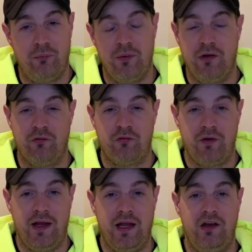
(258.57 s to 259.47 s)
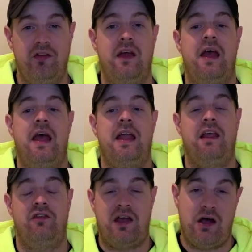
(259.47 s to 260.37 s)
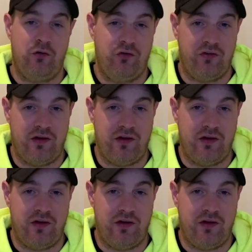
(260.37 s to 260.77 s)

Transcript: been freed. He is out.